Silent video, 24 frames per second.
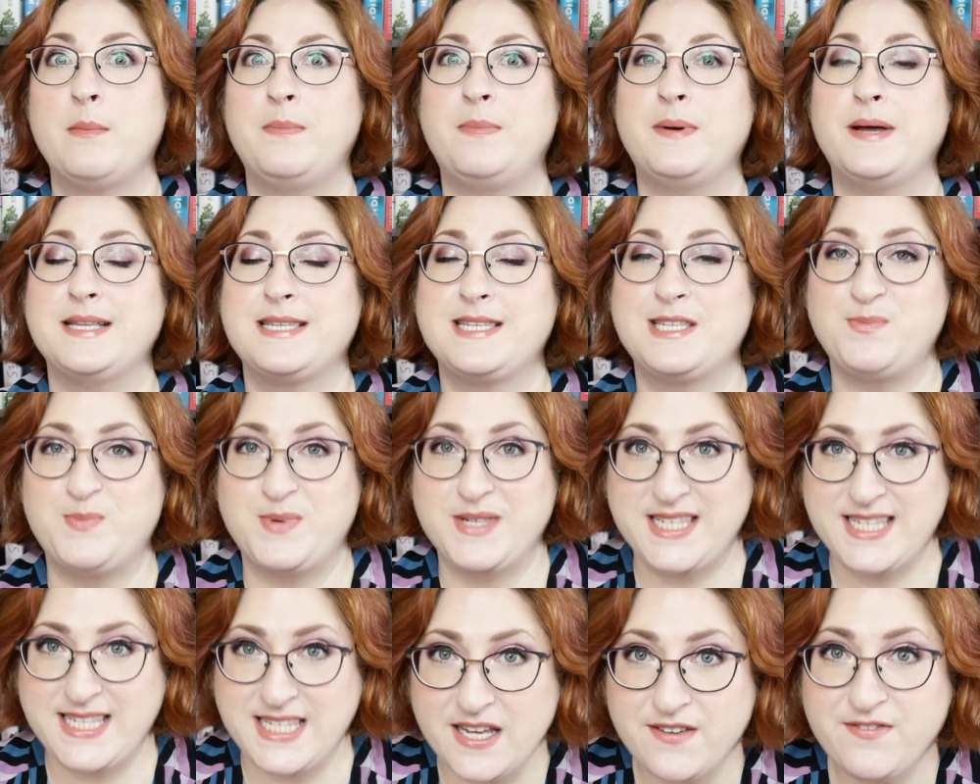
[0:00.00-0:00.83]
but
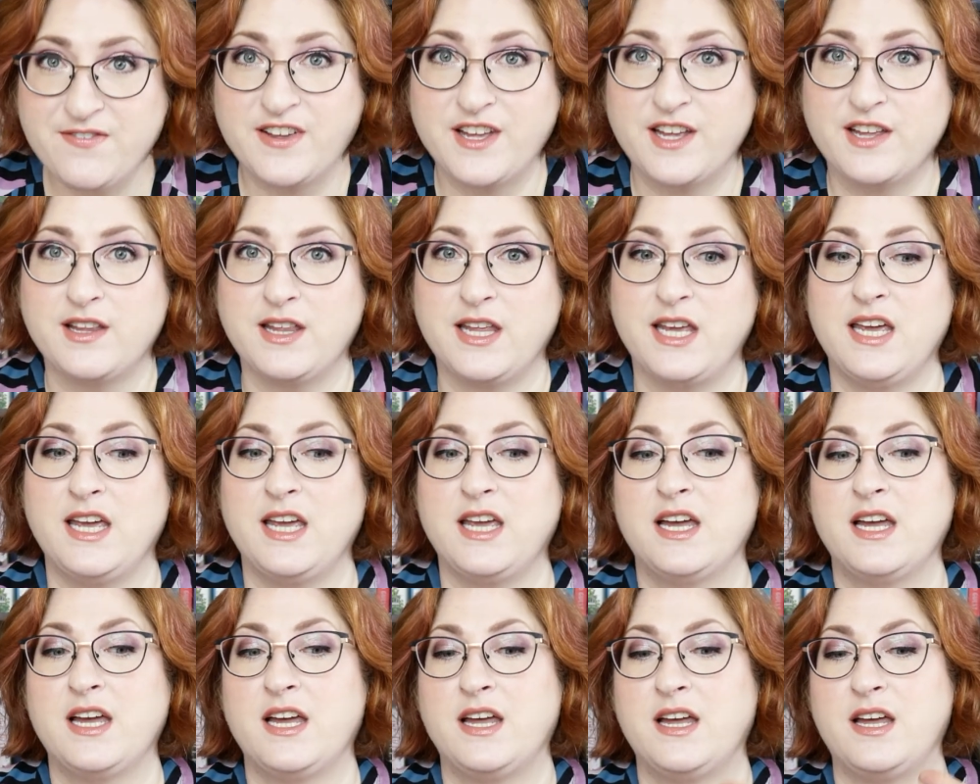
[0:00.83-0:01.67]

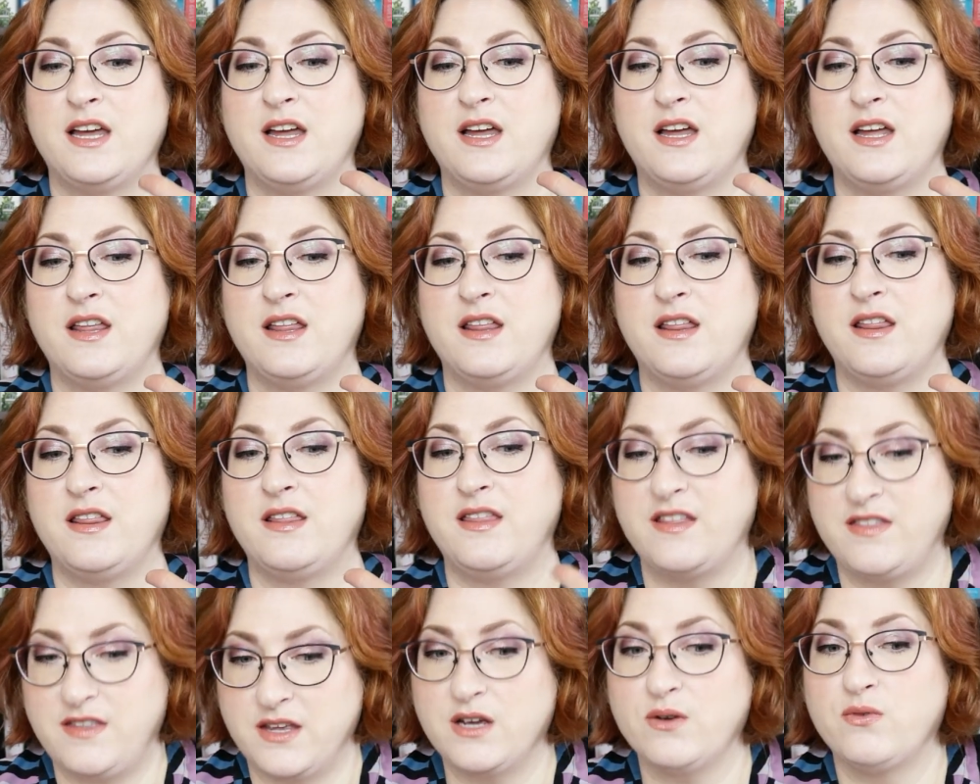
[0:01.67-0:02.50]
specifically
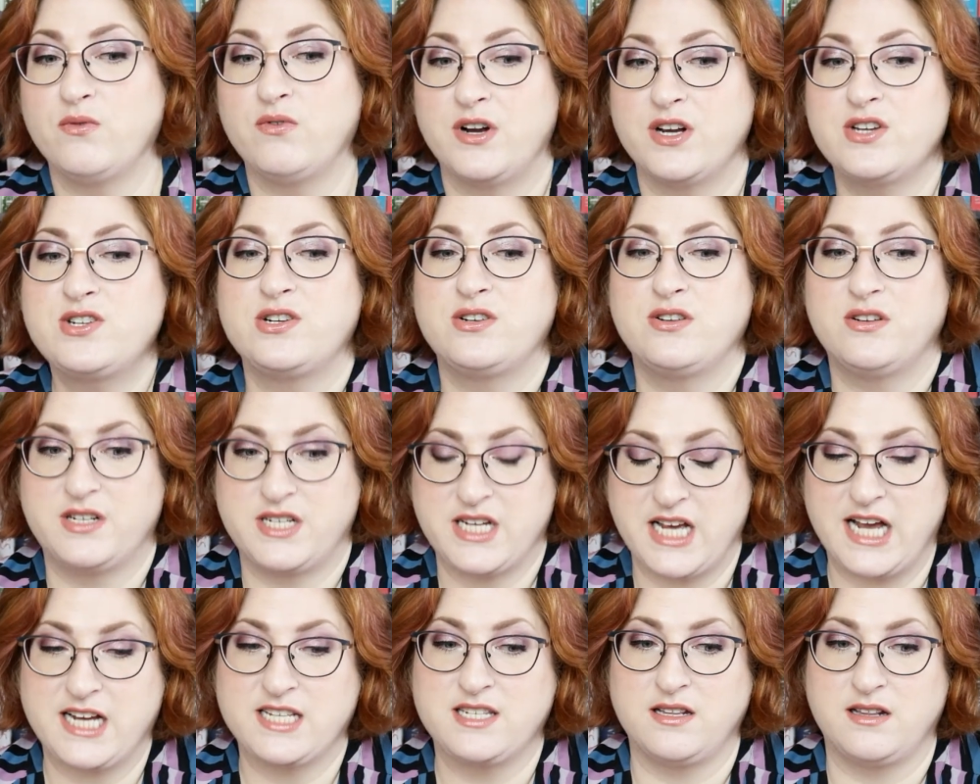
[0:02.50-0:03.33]
that the original
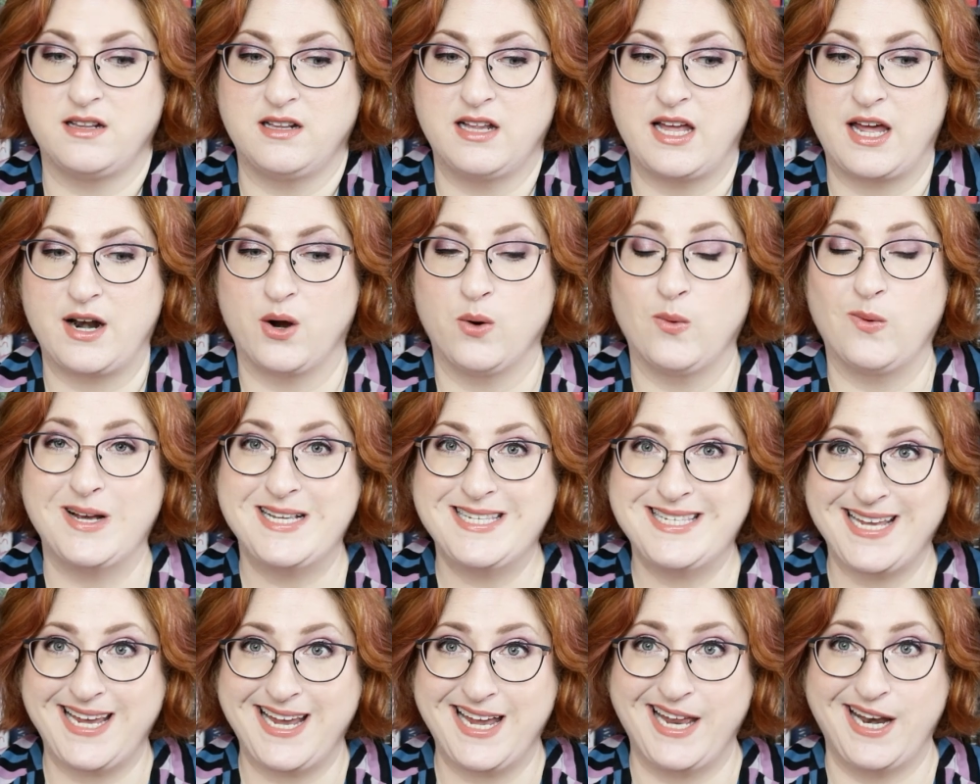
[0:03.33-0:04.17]
text of the letter
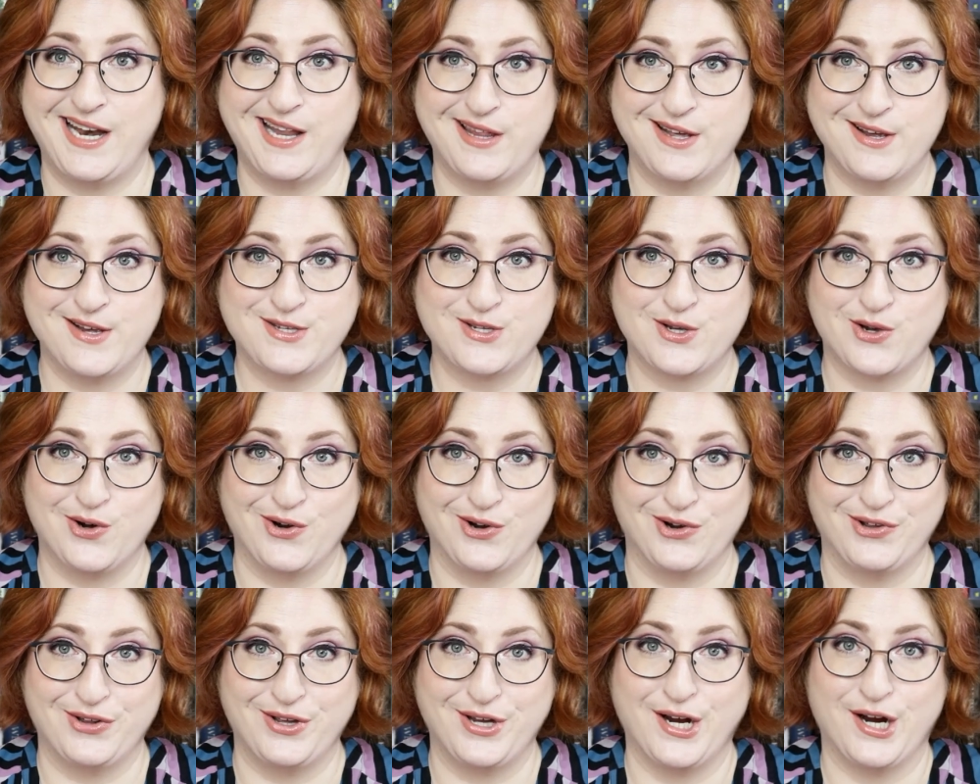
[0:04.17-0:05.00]
was in this
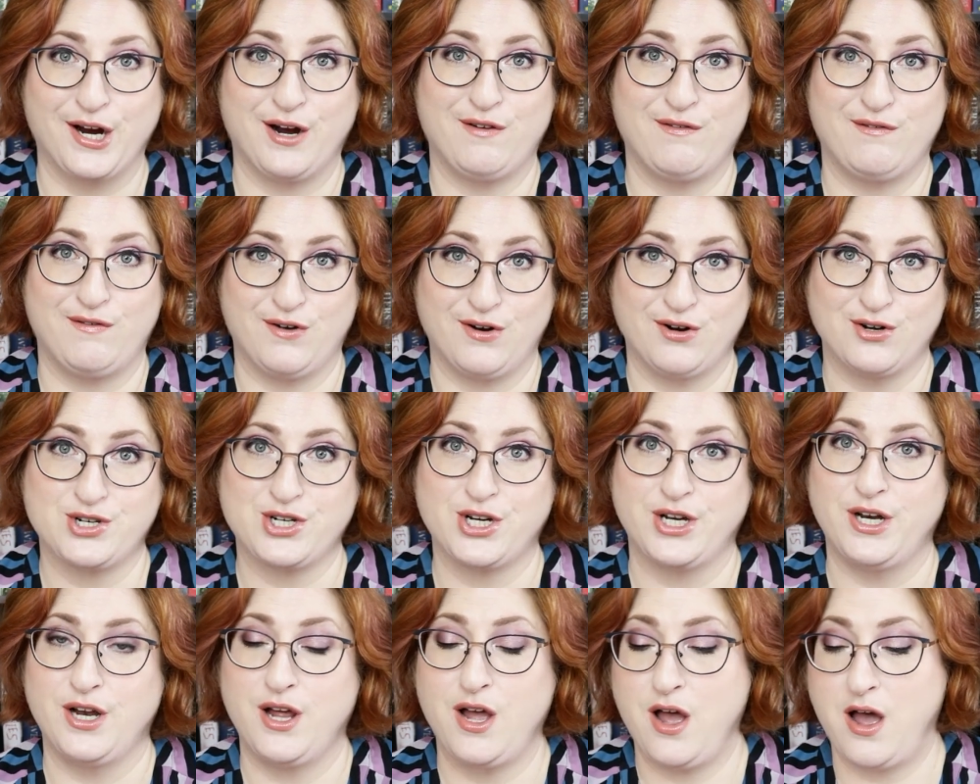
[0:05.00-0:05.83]
earlier
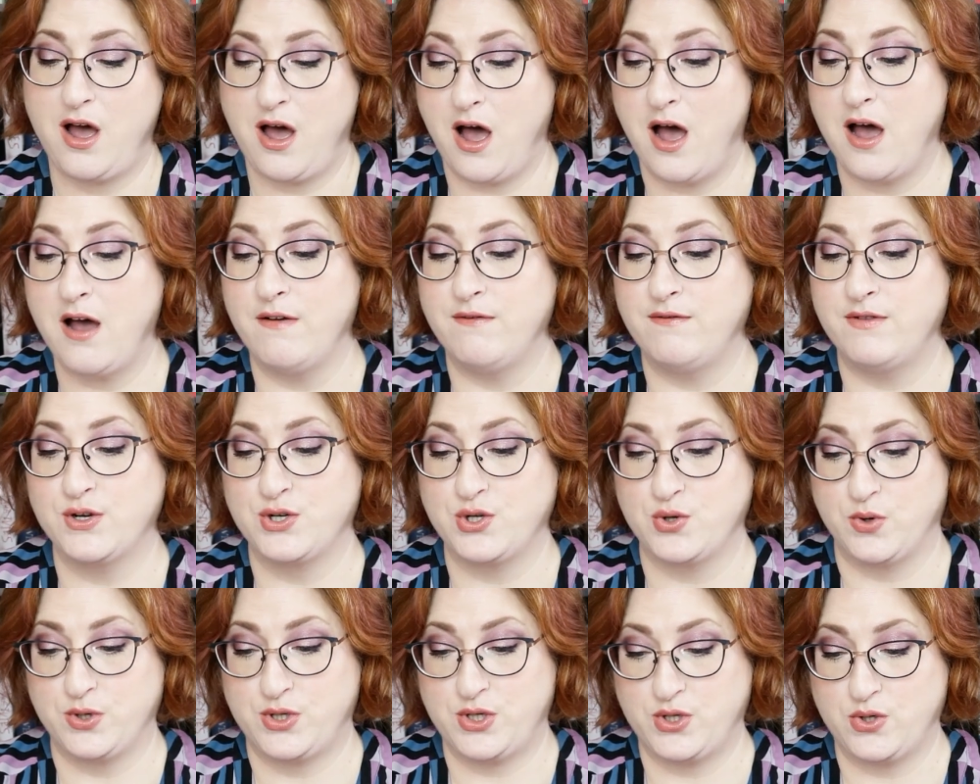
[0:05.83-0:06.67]
version of the
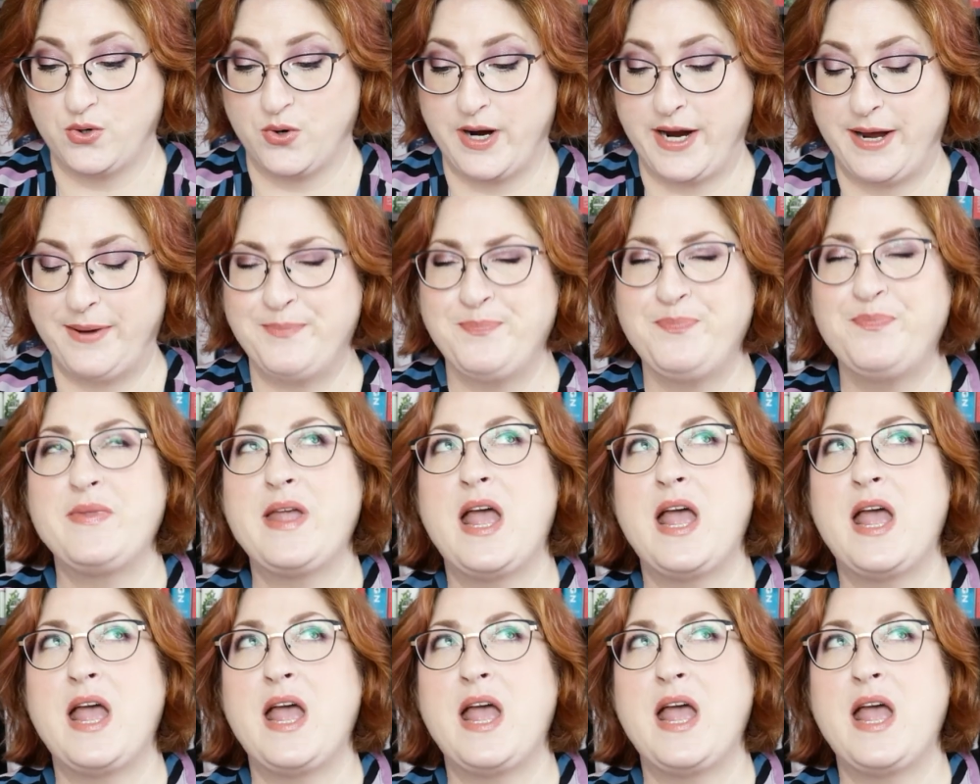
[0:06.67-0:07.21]
short story.